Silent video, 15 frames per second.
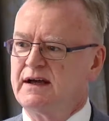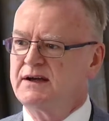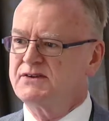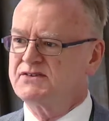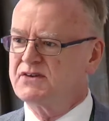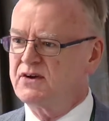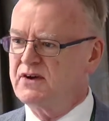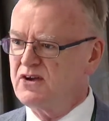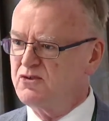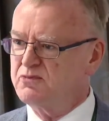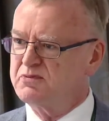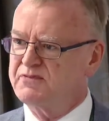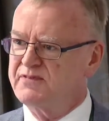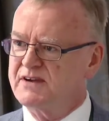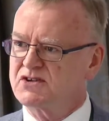so
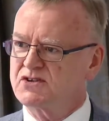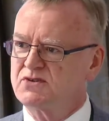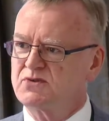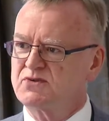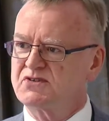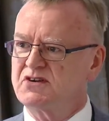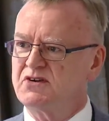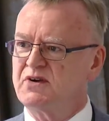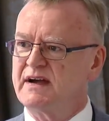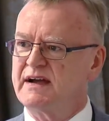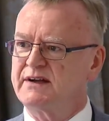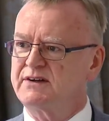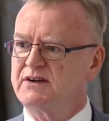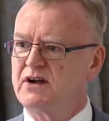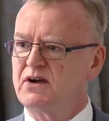health professionals who
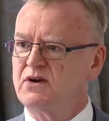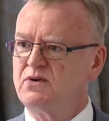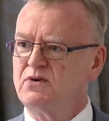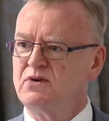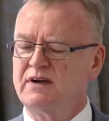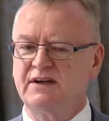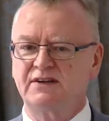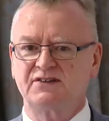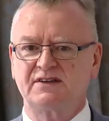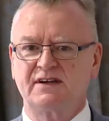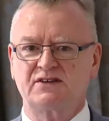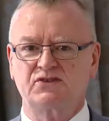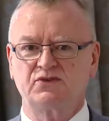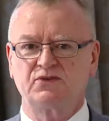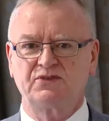had no
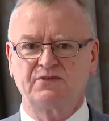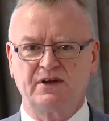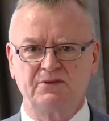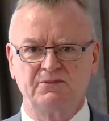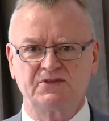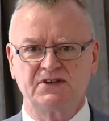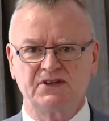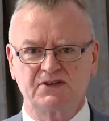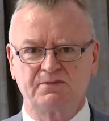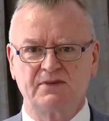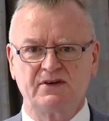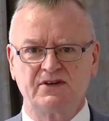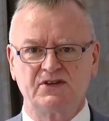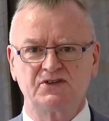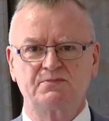international development
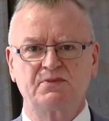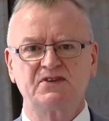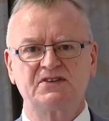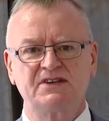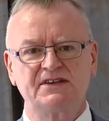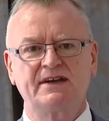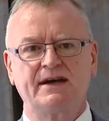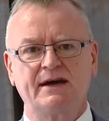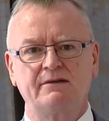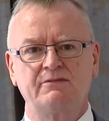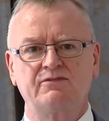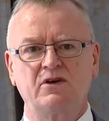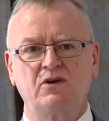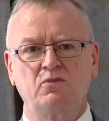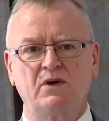experience but did have
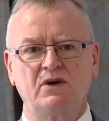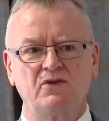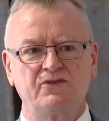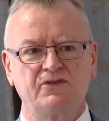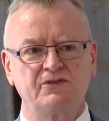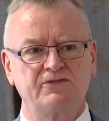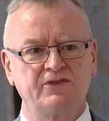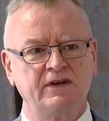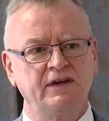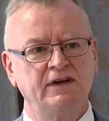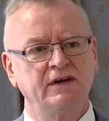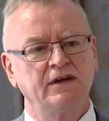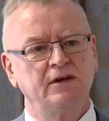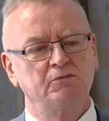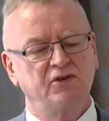a wealth of
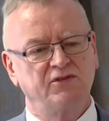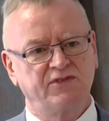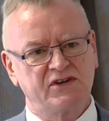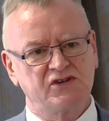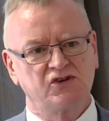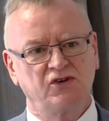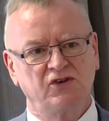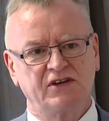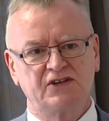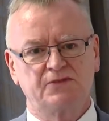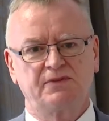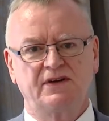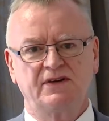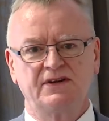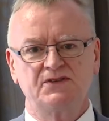professional
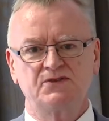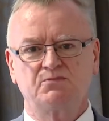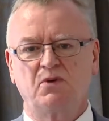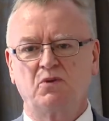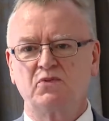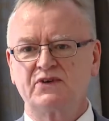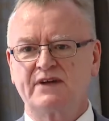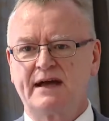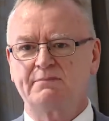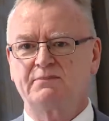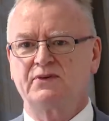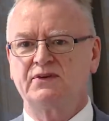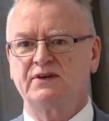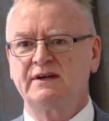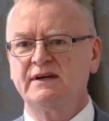experience, what would
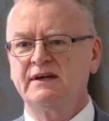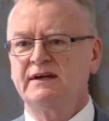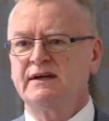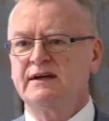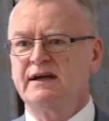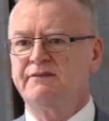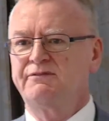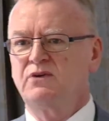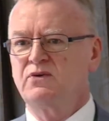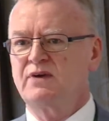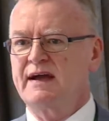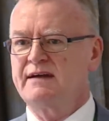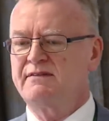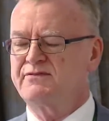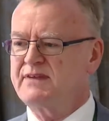happen if you
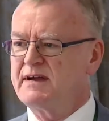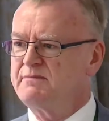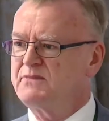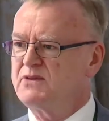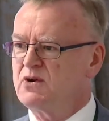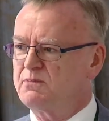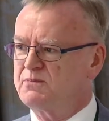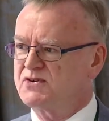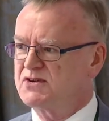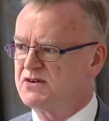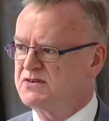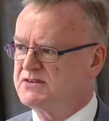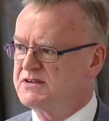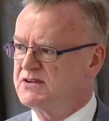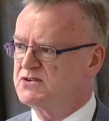gave them the
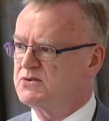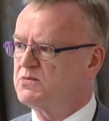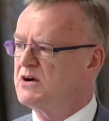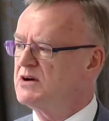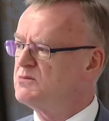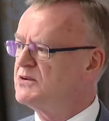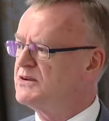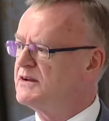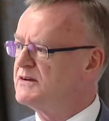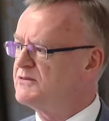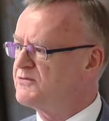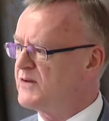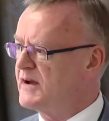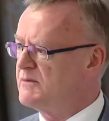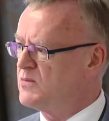opportunity to work within
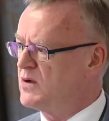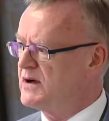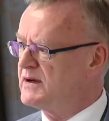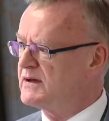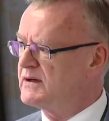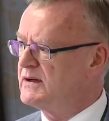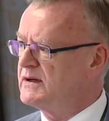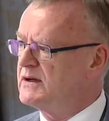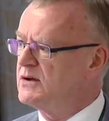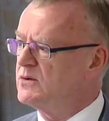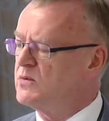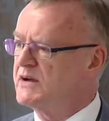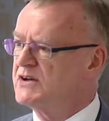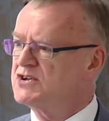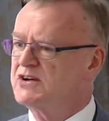a framework
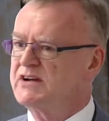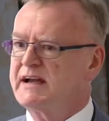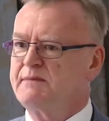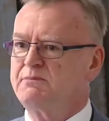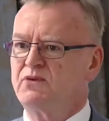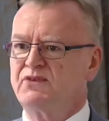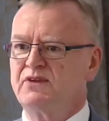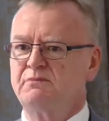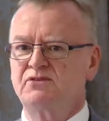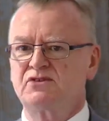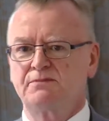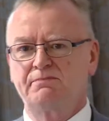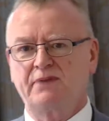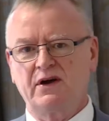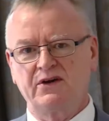which enabled them
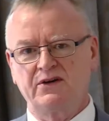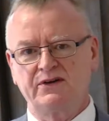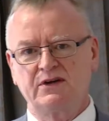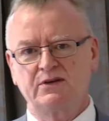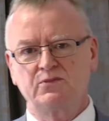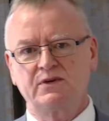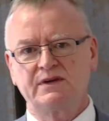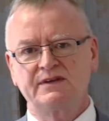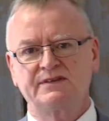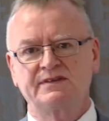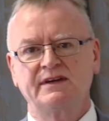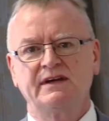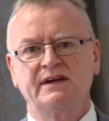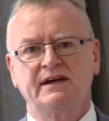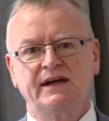to partner with
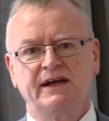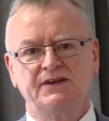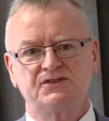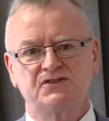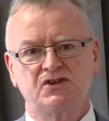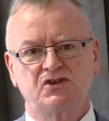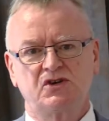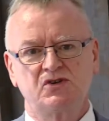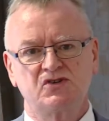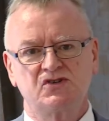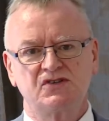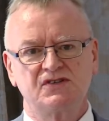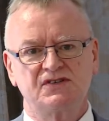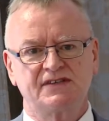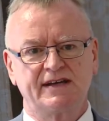
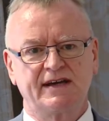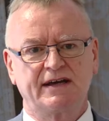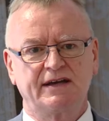institutions,